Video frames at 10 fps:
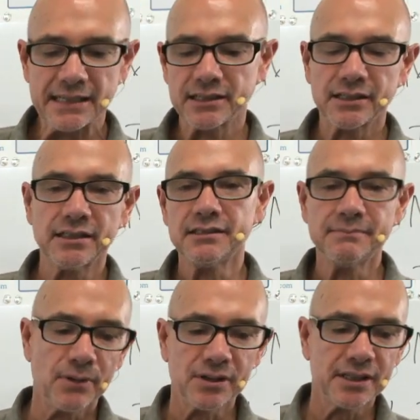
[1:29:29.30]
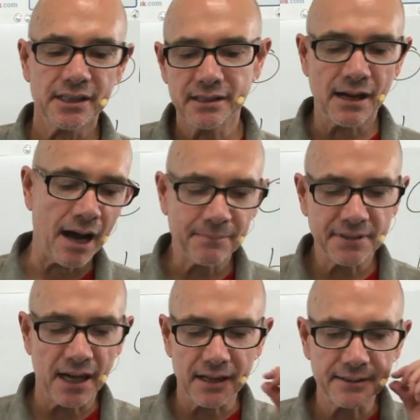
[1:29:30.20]
Good morning,
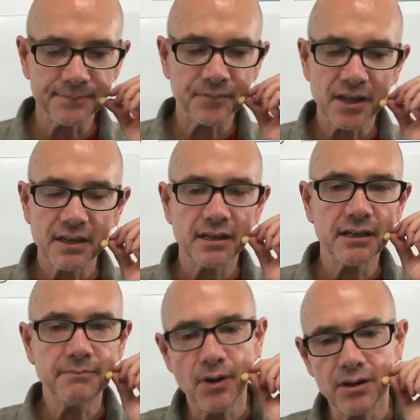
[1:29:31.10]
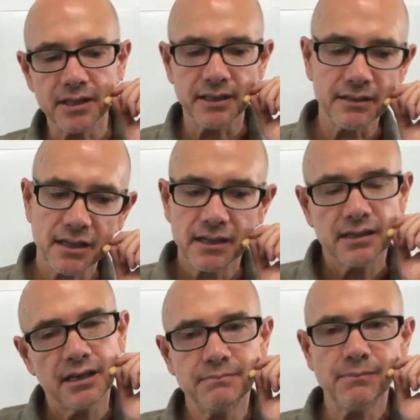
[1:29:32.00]
Amna. Good morning,
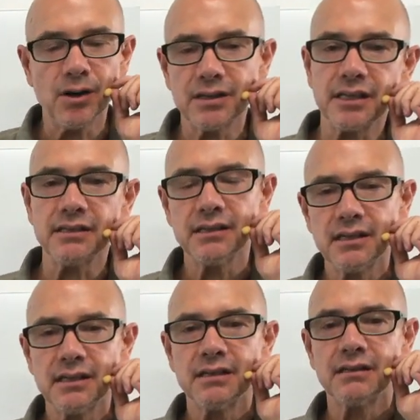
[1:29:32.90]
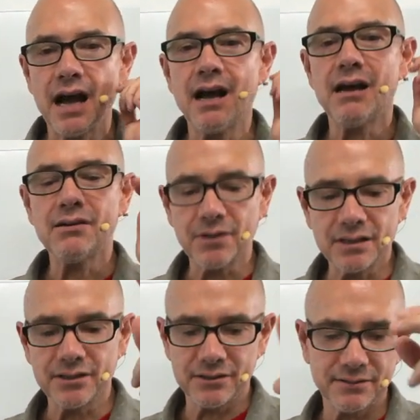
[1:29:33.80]
good morning. How are
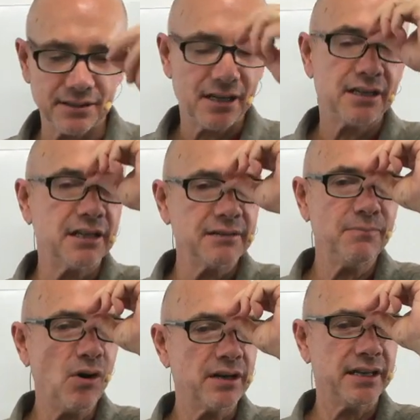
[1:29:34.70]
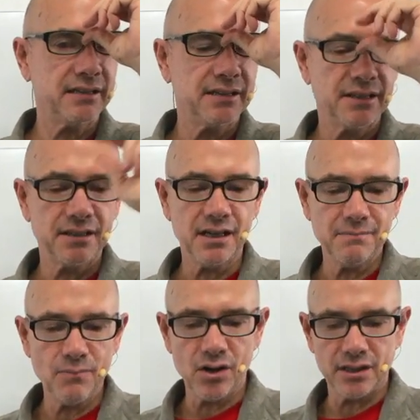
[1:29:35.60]
you? Good morning, good
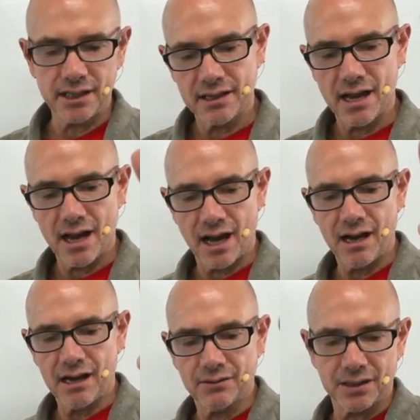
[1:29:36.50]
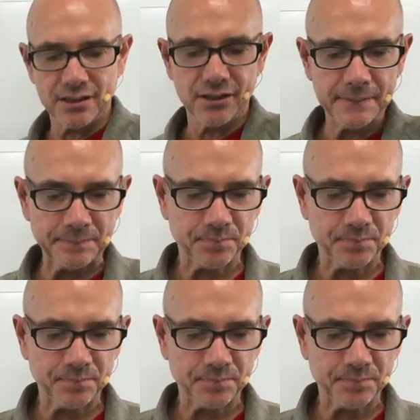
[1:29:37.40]
morning. How are you?